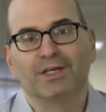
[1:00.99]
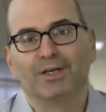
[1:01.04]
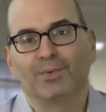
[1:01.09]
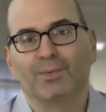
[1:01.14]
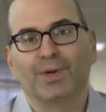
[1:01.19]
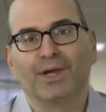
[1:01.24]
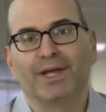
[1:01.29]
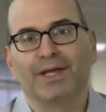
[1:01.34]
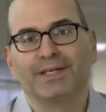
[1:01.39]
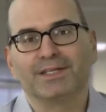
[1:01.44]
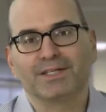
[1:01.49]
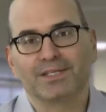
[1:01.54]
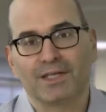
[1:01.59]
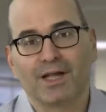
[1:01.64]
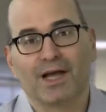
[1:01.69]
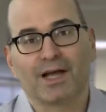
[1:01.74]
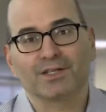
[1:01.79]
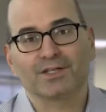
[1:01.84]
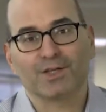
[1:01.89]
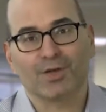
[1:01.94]
when
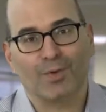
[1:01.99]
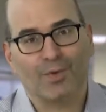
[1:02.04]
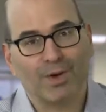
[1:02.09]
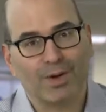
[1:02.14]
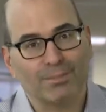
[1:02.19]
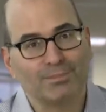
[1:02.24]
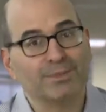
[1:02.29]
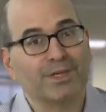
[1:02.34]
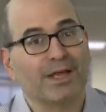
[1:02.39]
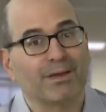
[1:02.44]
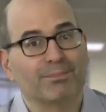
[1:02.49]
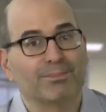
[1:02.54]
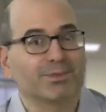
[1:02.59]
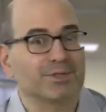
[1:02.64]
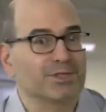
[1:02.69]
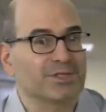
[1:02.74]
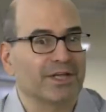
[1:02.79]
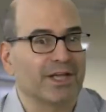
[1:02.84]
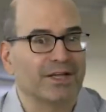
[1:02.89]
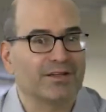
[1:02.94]
stocks go up
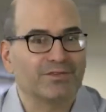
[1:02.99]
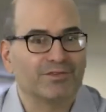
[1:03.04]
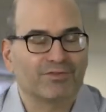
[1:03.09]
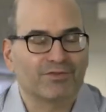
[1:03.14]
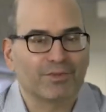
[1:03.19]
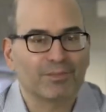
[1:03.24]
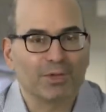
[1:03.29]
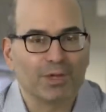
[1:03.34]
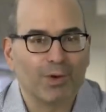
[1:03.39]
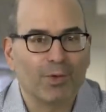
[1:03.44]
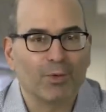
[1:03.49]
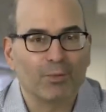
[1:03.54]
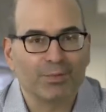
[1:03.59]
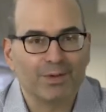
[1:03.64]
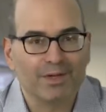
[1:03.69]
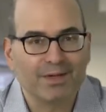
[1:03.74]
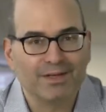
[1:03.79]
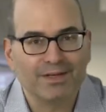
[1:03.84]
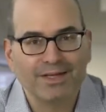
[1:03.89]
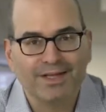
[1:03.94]
10% from the
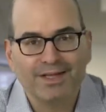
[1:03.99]
open